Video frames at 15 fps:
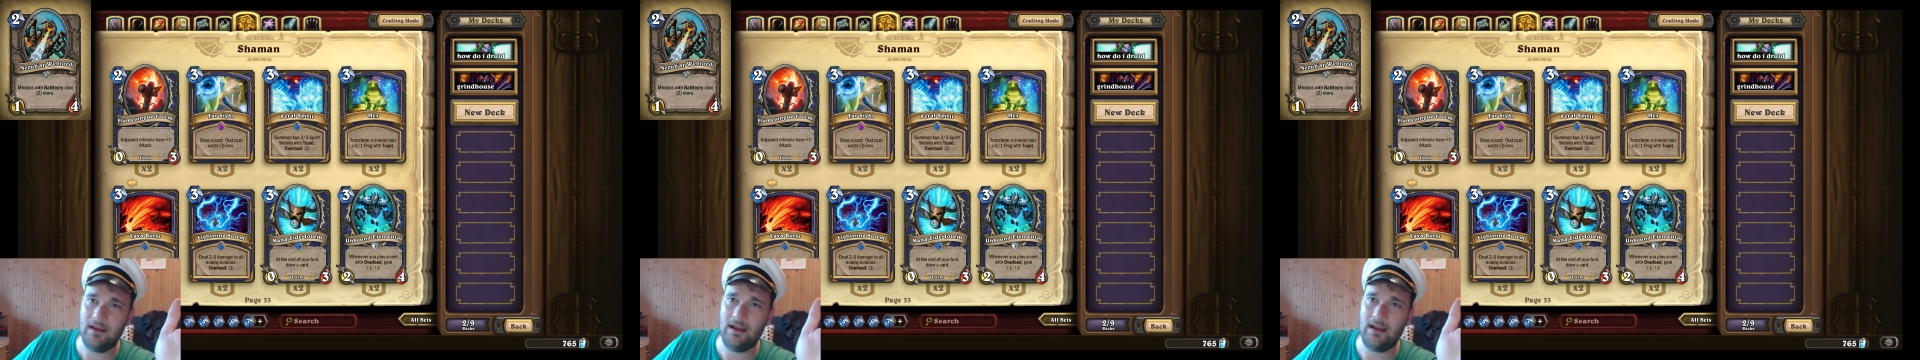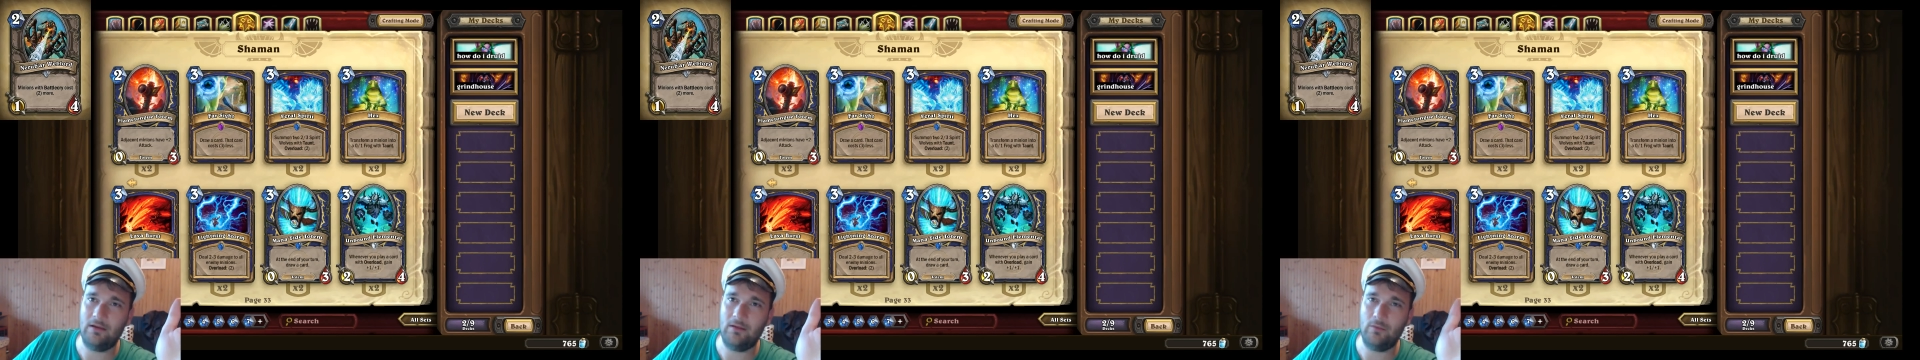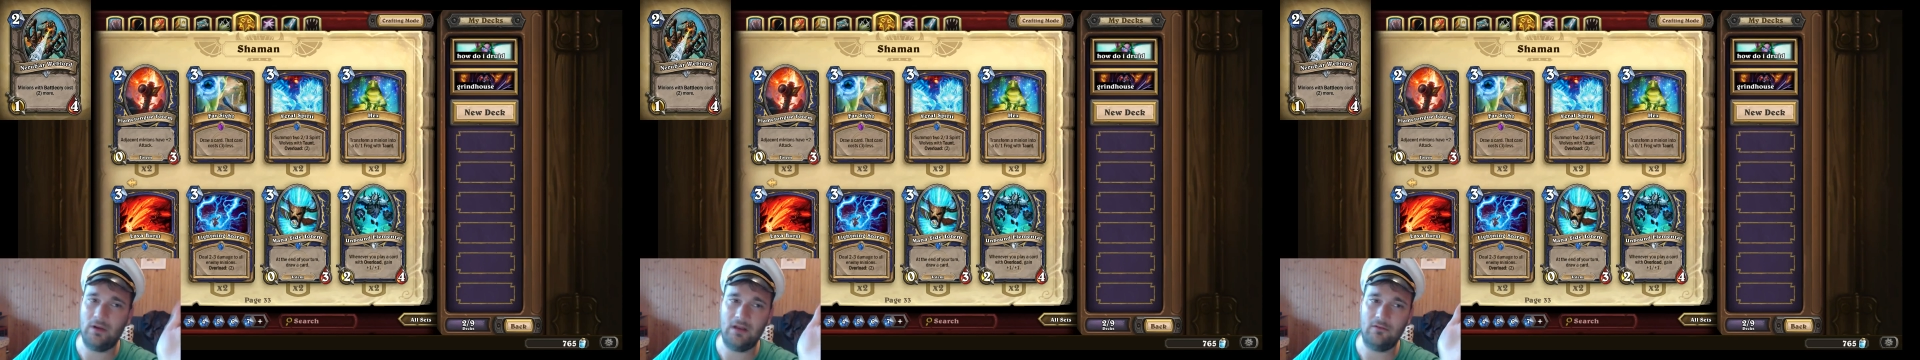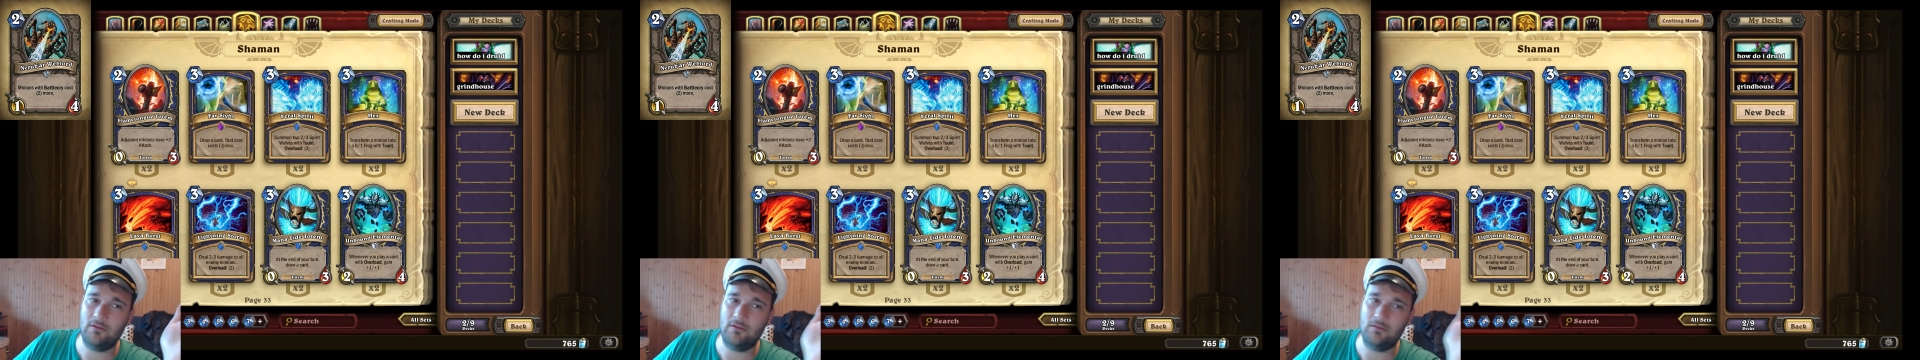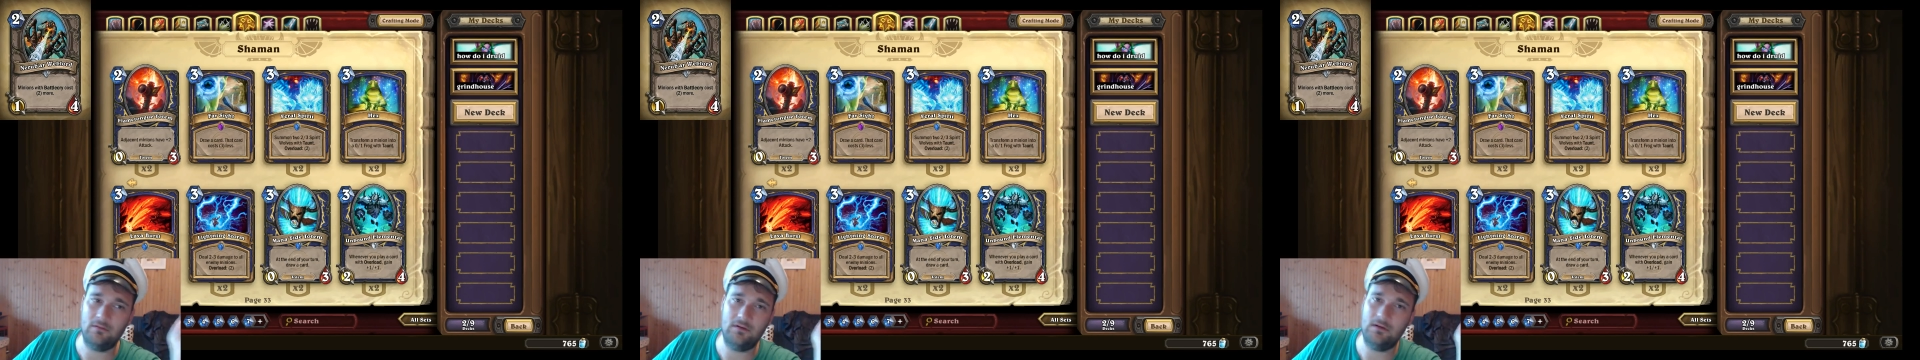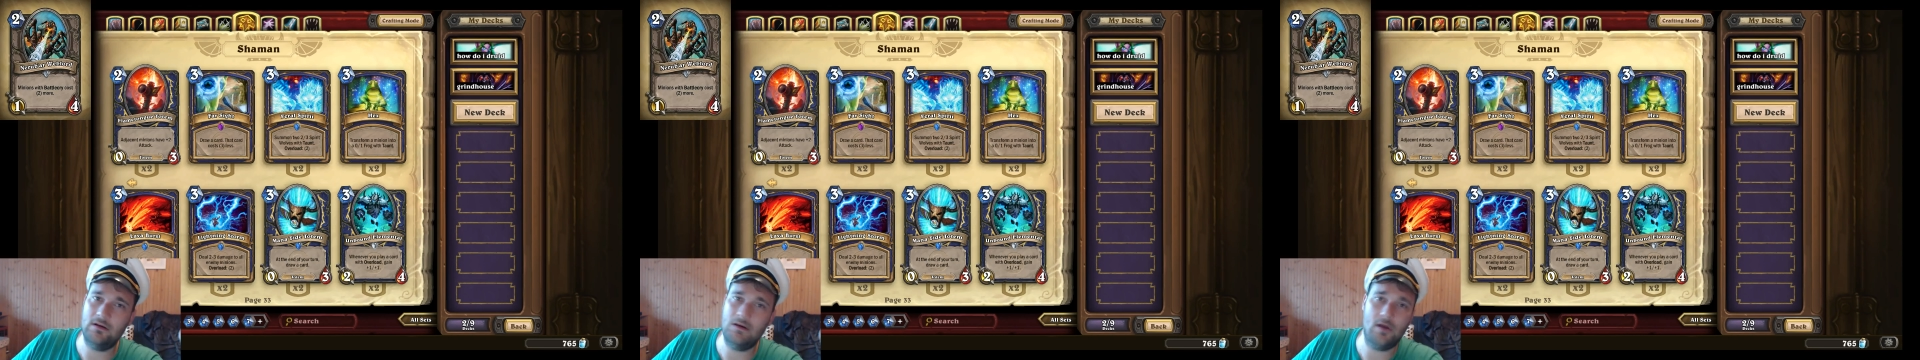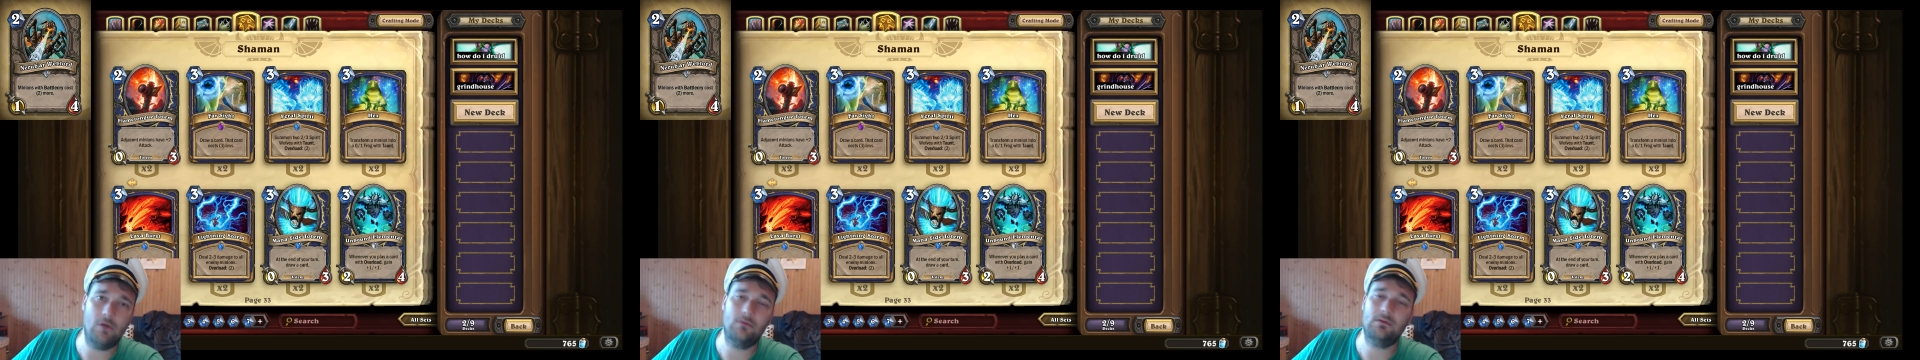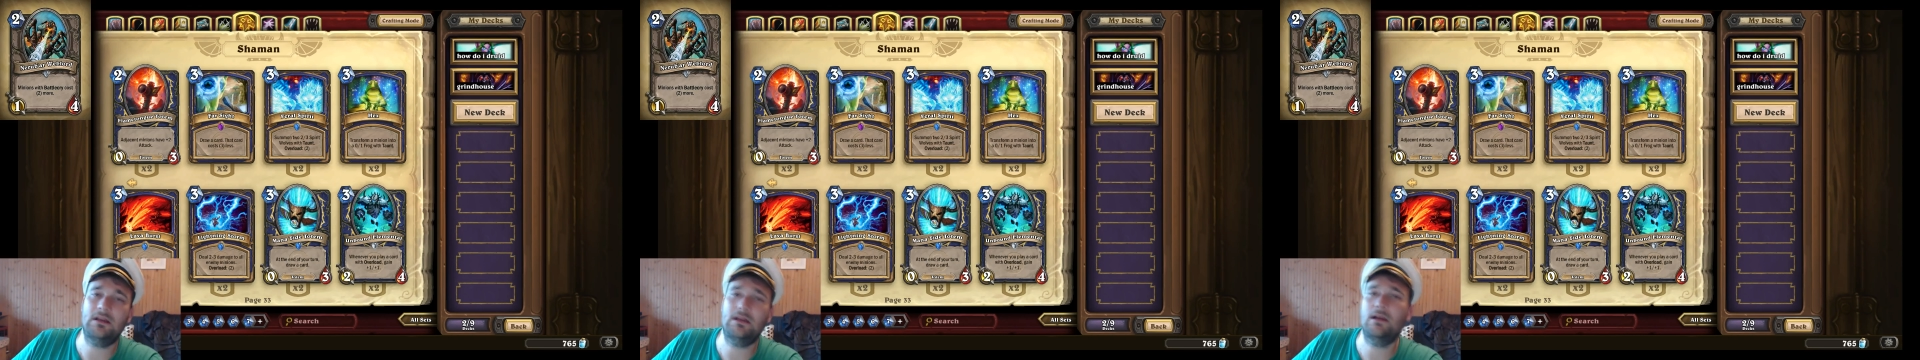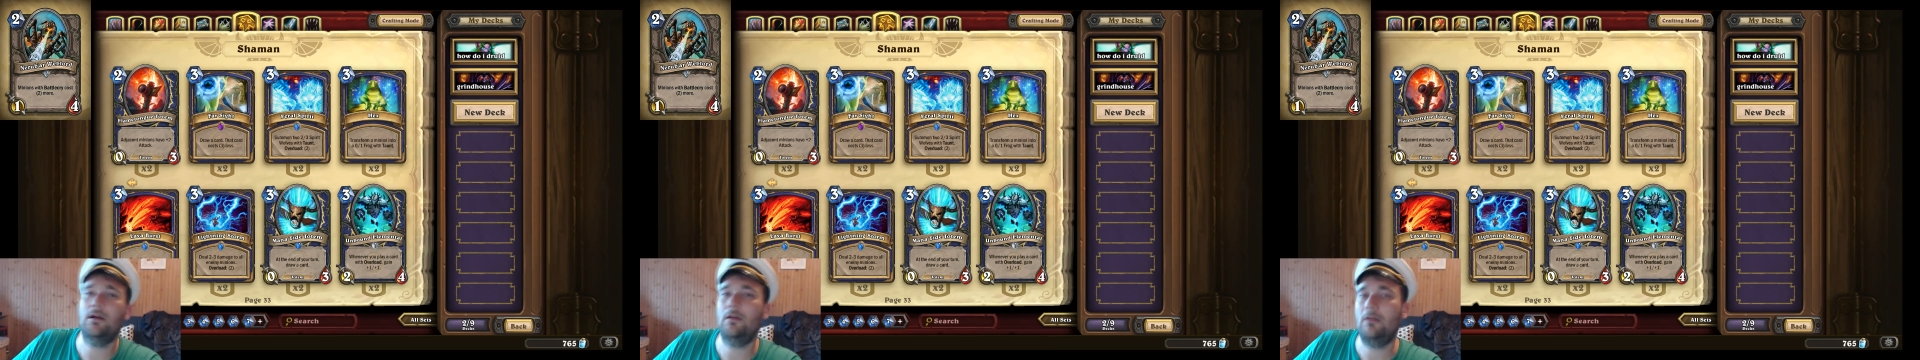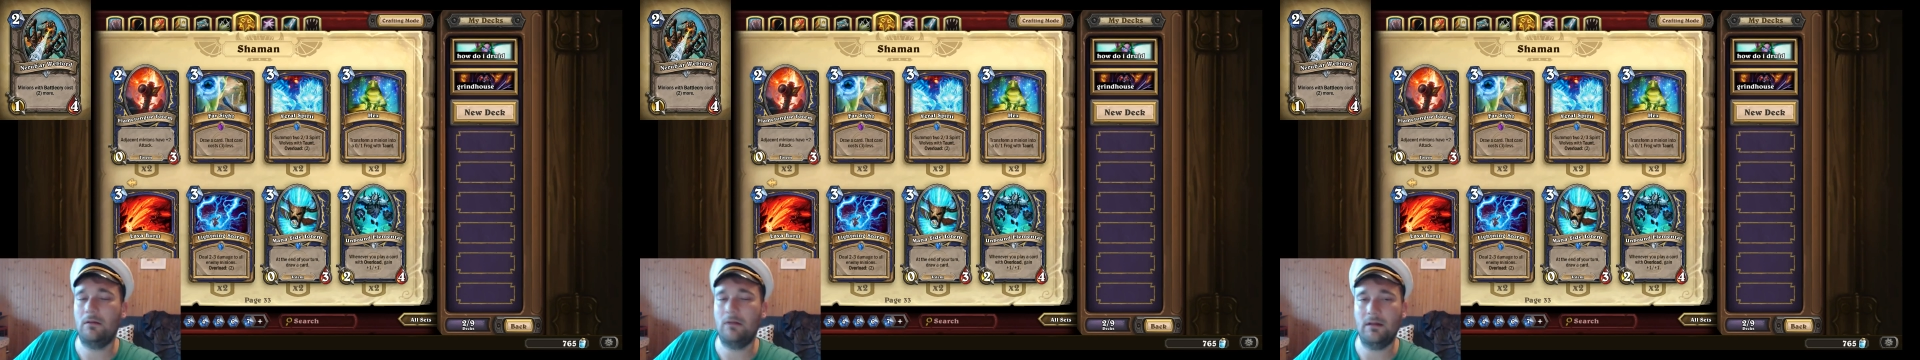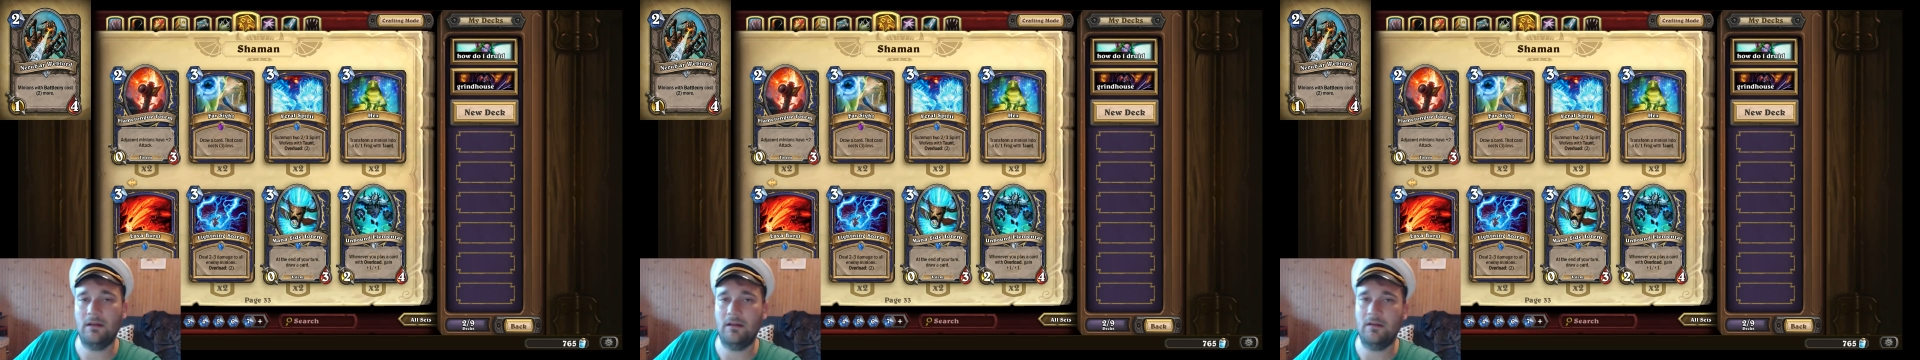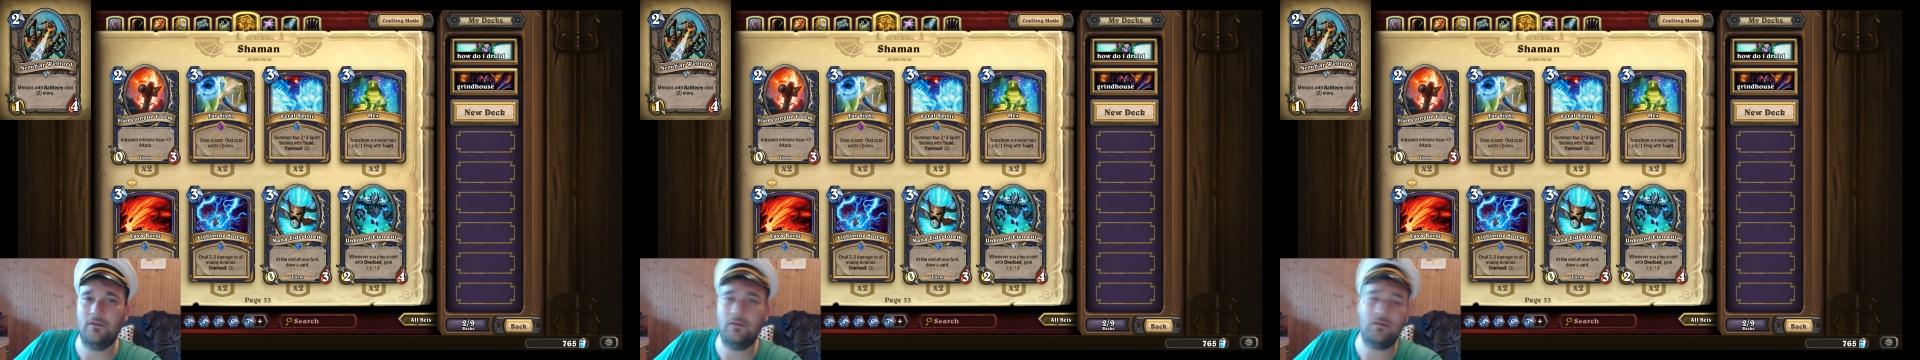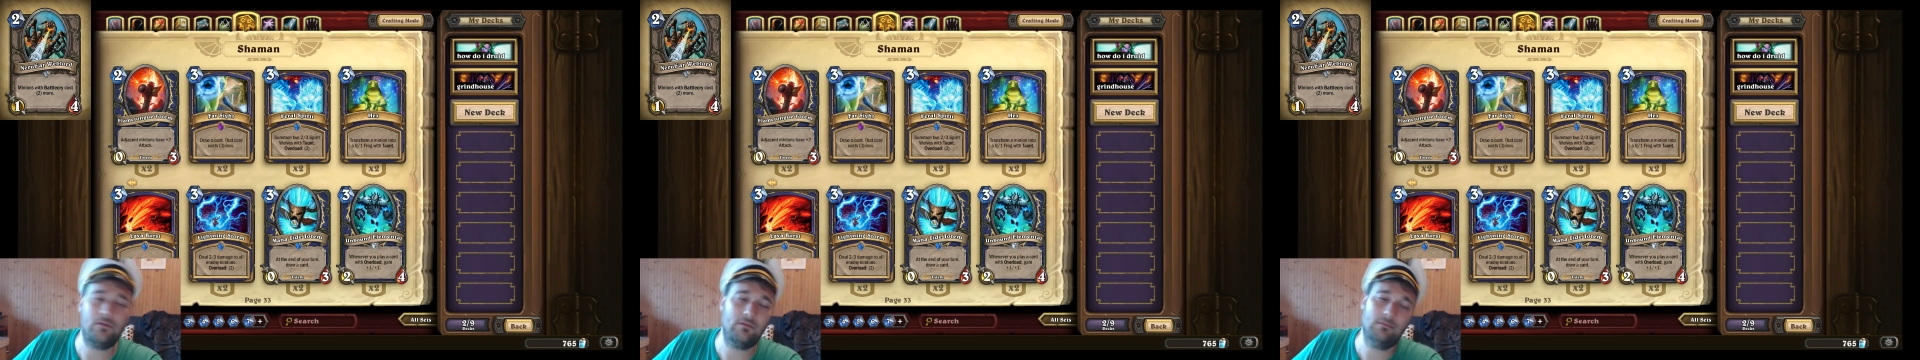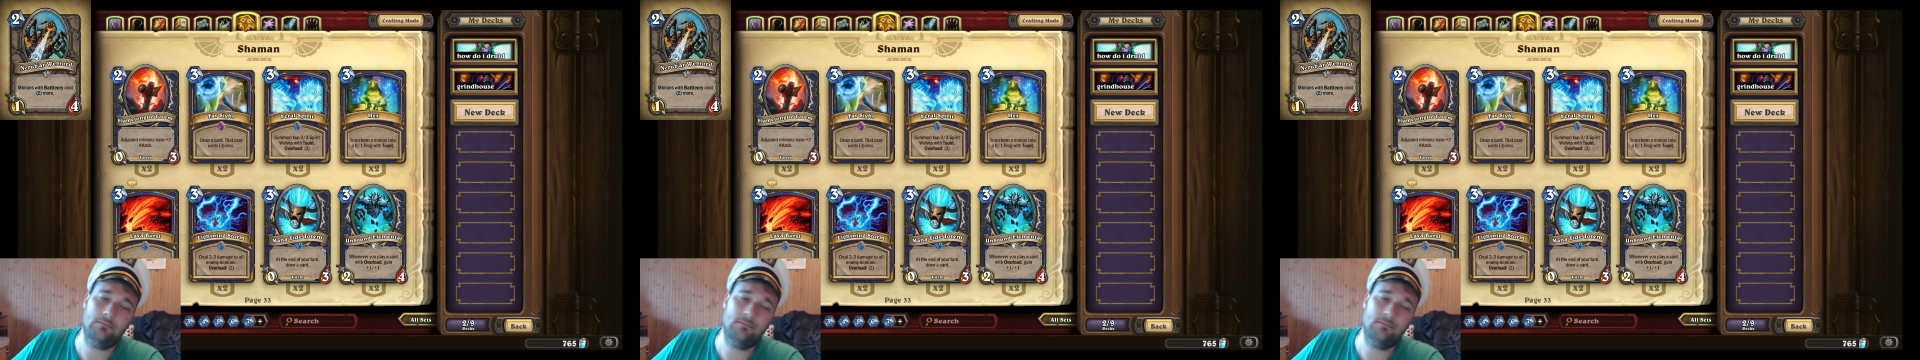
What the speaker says: and whatever you don't kill is,